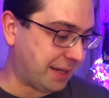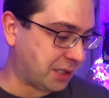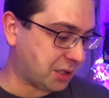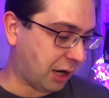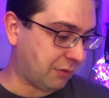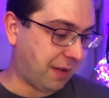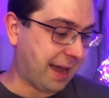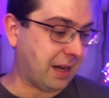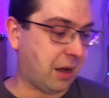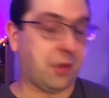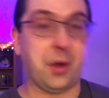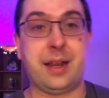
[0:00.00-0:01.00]
they just start
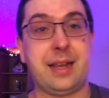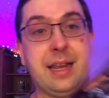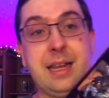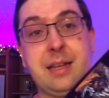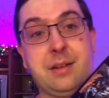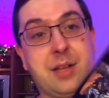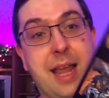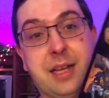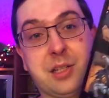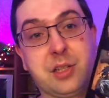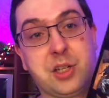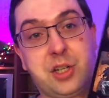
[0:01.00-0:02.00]
fighting, although
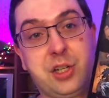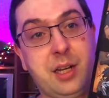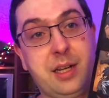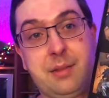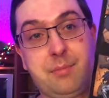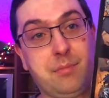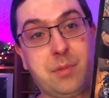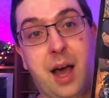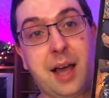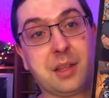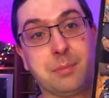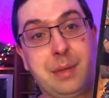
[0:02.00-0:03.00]

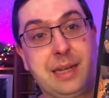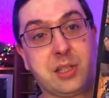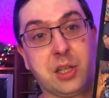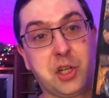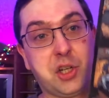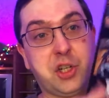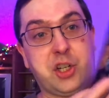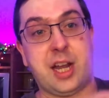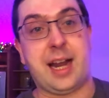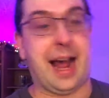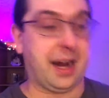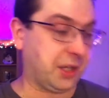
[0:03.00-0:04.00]
Gotham beats the
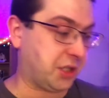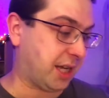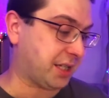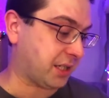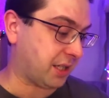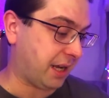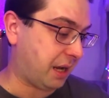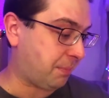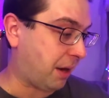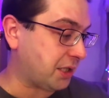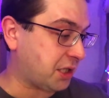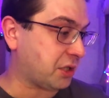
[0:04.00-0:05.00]
shit out of the Justice League.
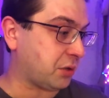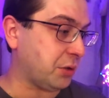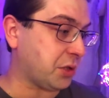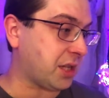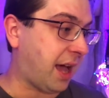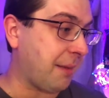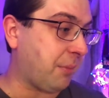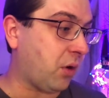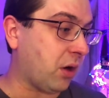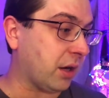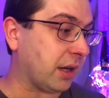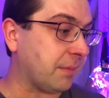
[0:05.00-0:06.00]
He punches through
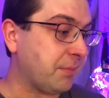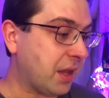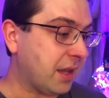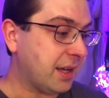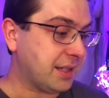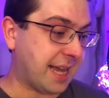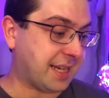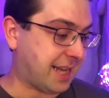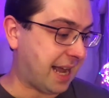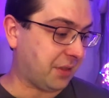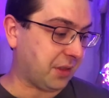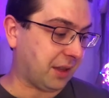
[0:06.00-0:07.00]
Cyborg and takes
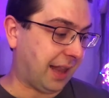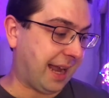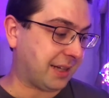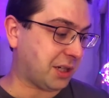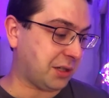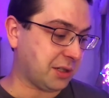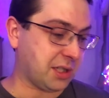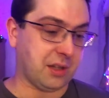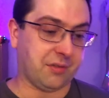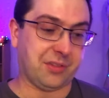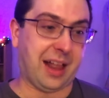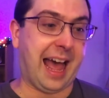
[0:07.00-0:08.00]
down the Lanterns
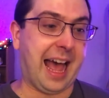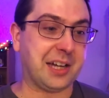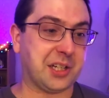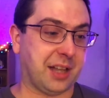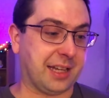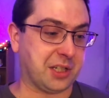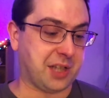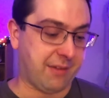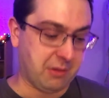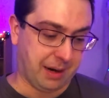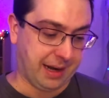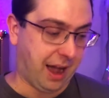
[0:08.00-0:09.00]
and the Flash and like just
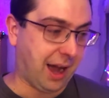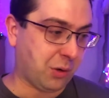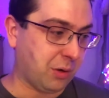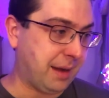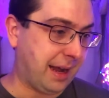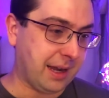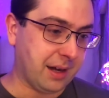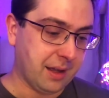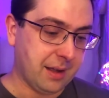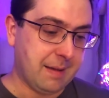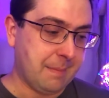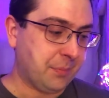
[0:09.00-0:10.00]
everybody, Aquaman.
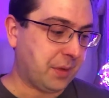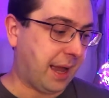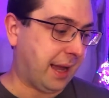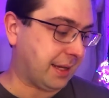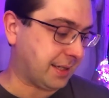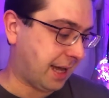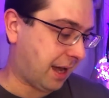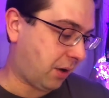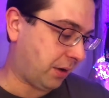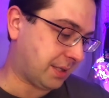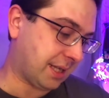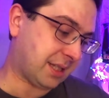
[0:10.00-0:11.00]
And
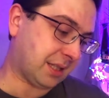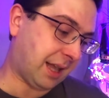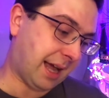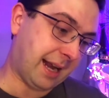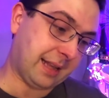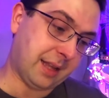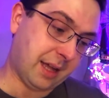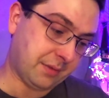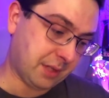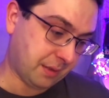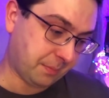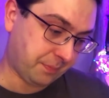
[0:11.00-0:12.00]
oh, is this the line I
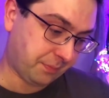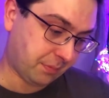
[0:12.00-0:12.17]
loved?